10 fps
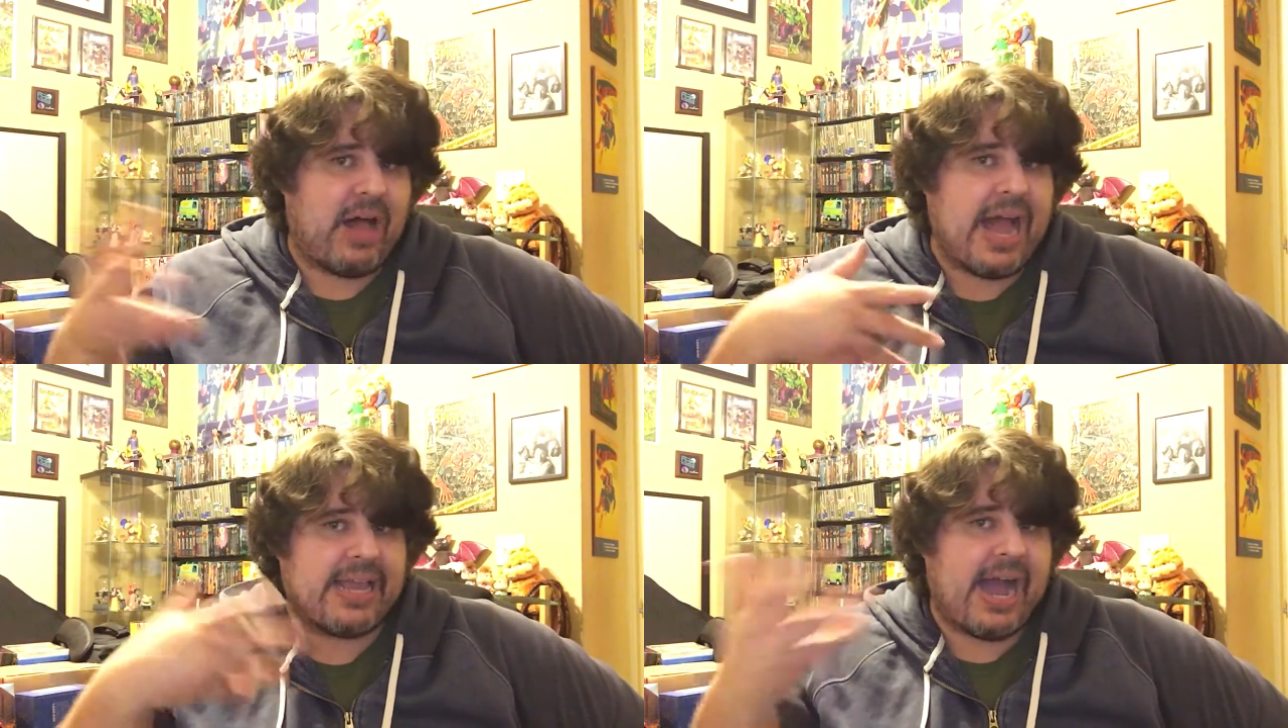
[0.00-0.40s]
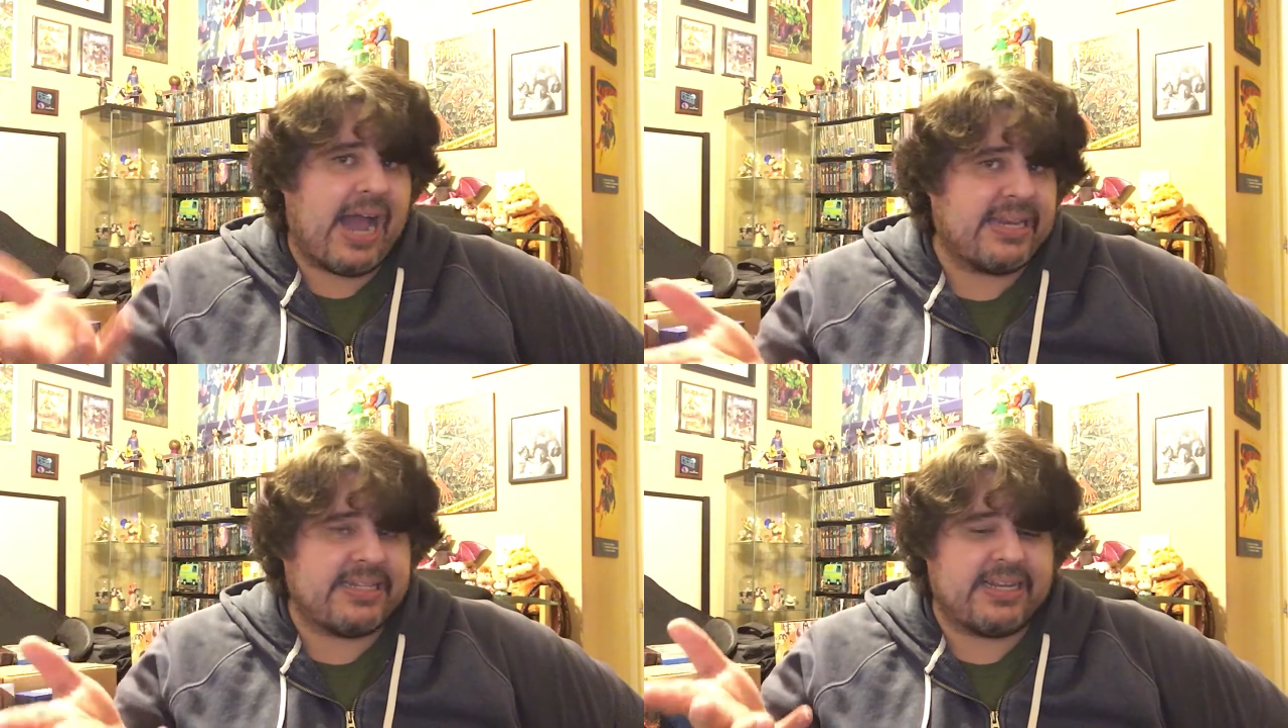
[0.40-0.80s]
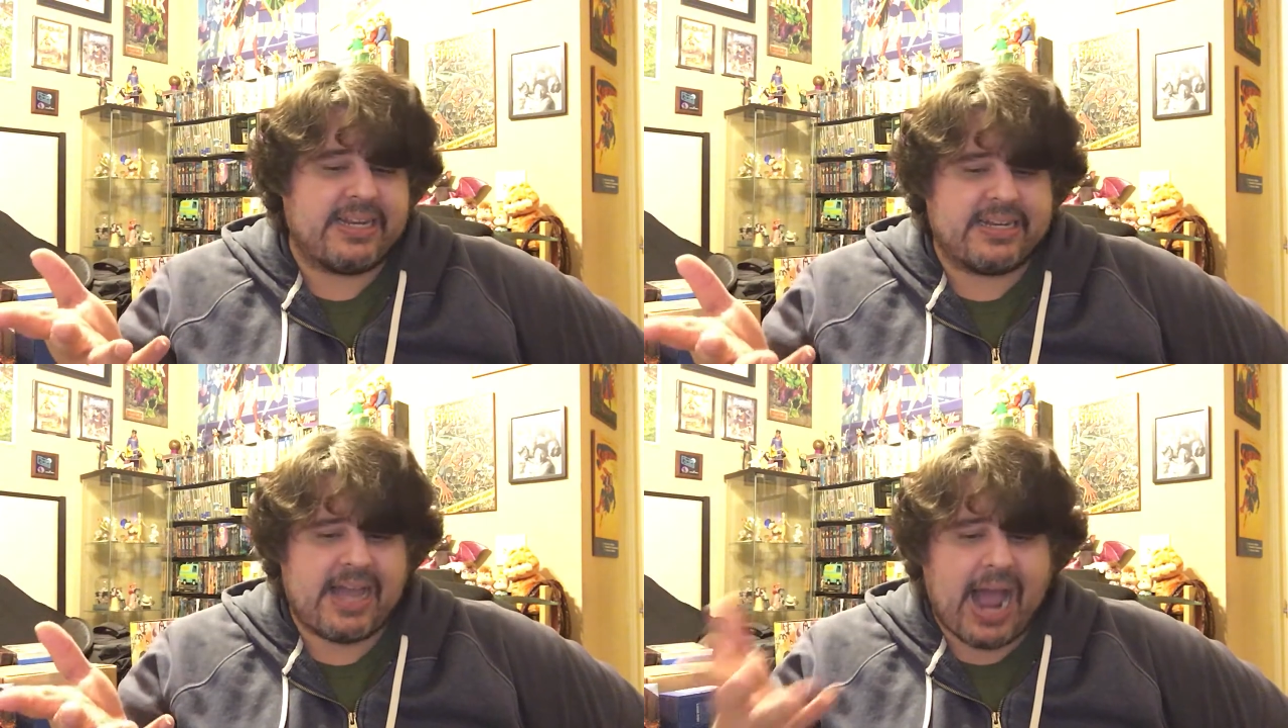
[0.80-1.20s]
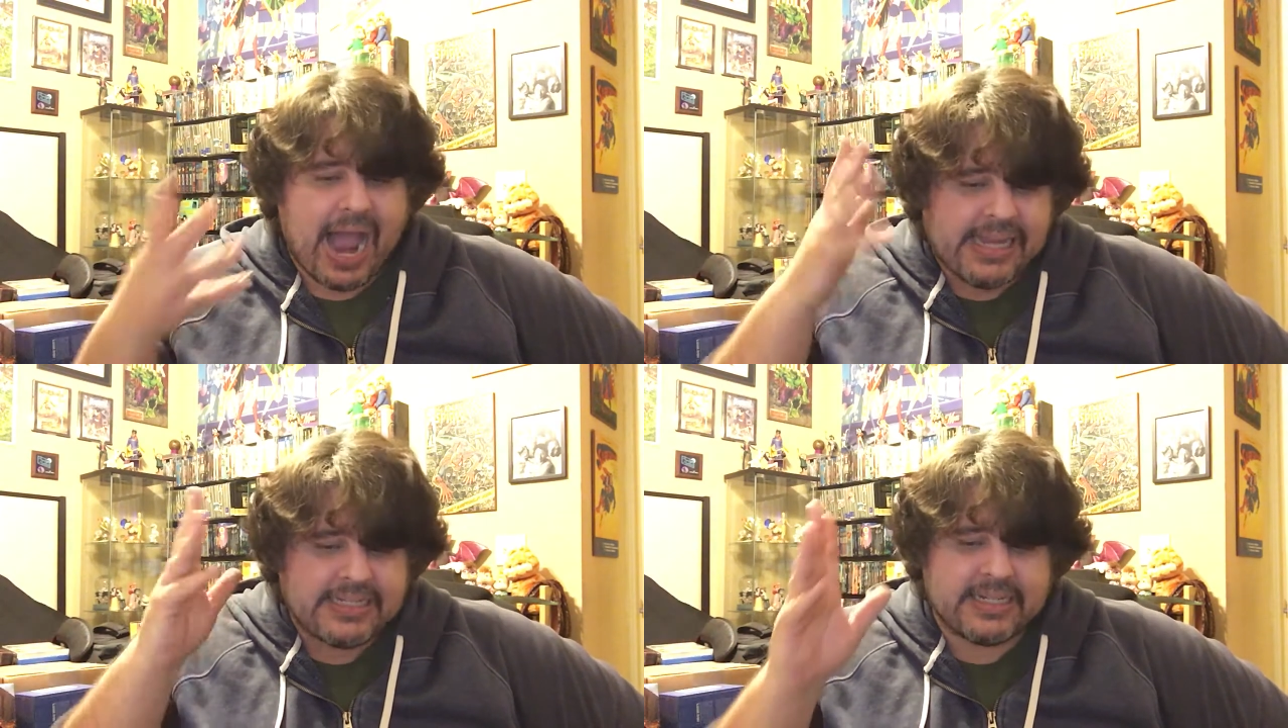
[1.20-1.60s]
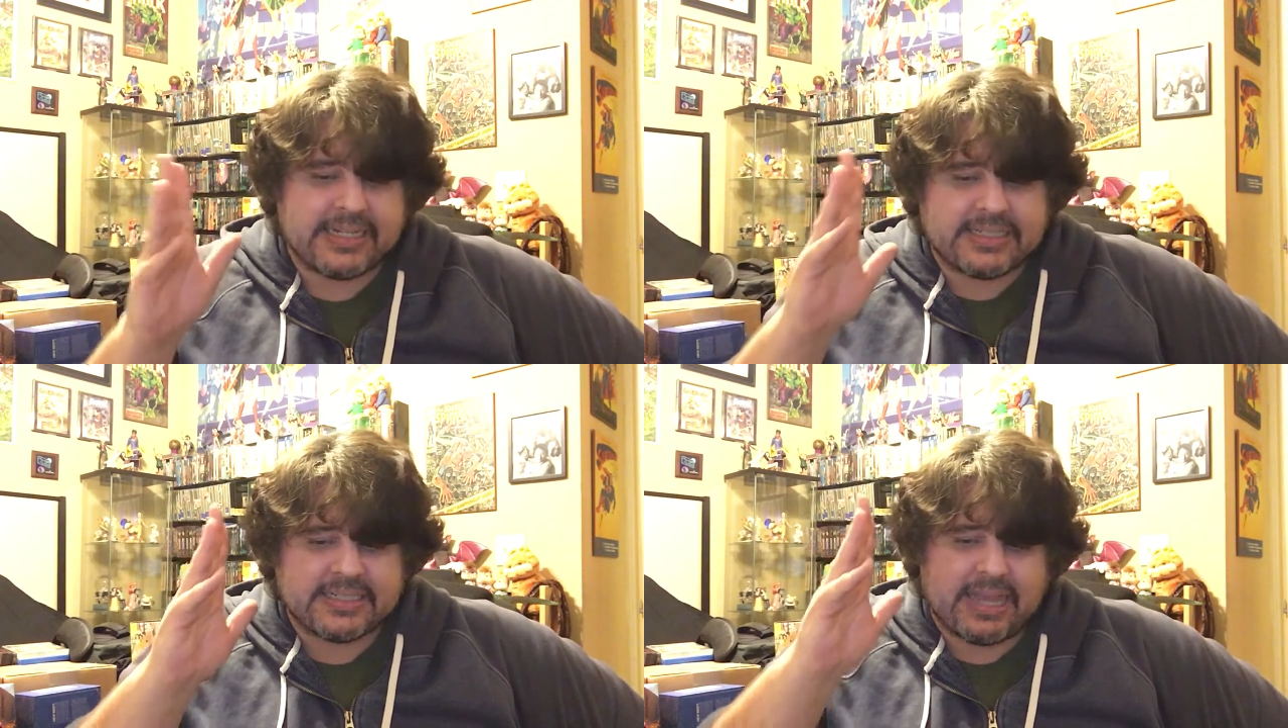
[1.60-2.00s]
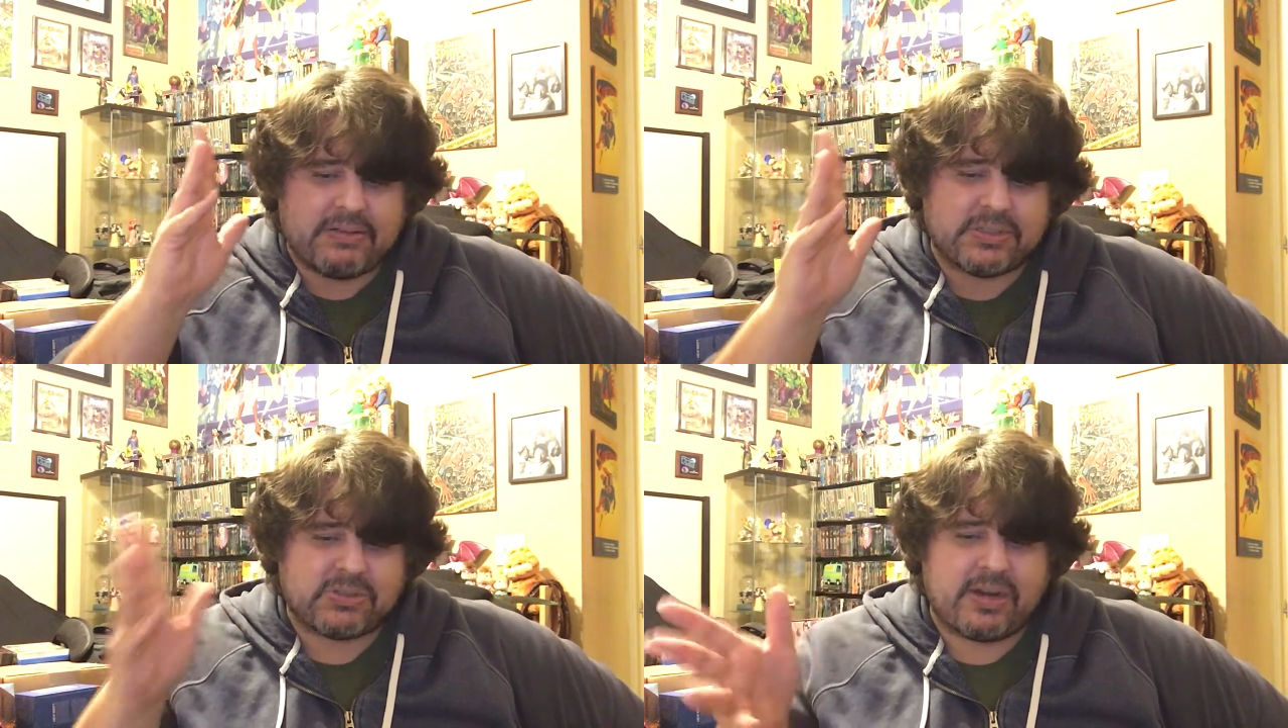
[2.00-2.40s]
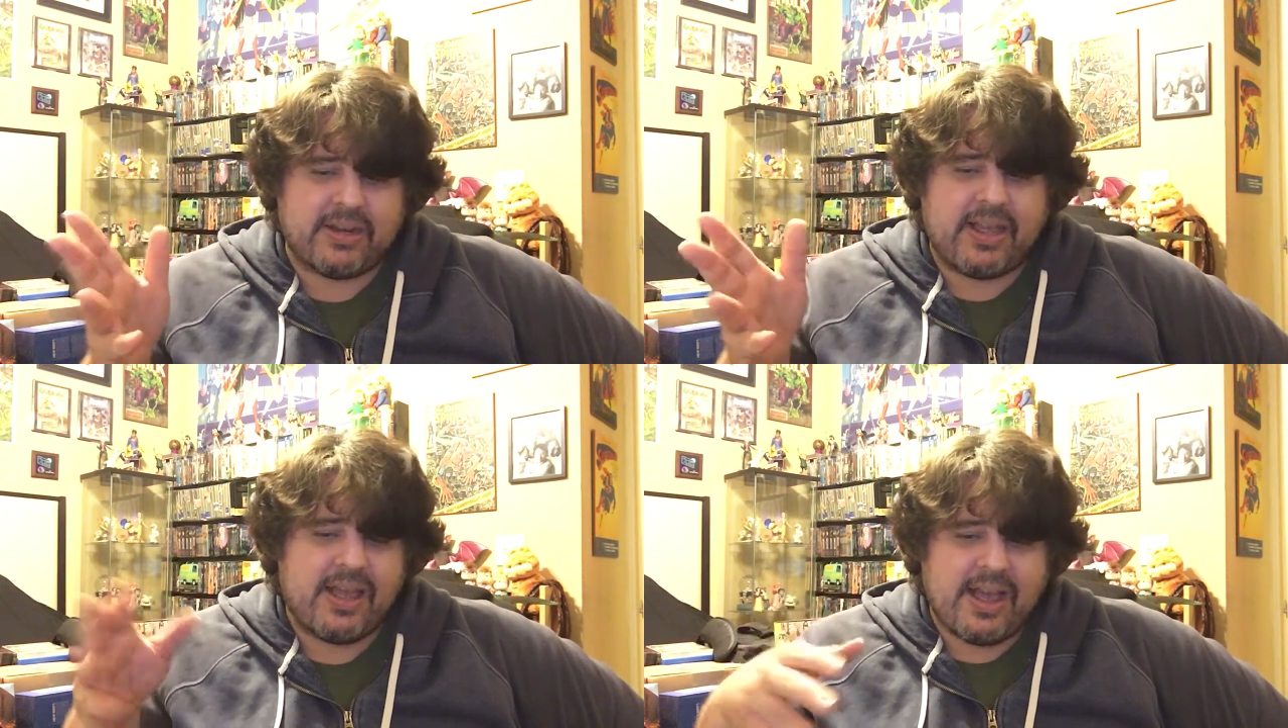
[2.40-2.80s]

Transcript: I did it because I was trying to,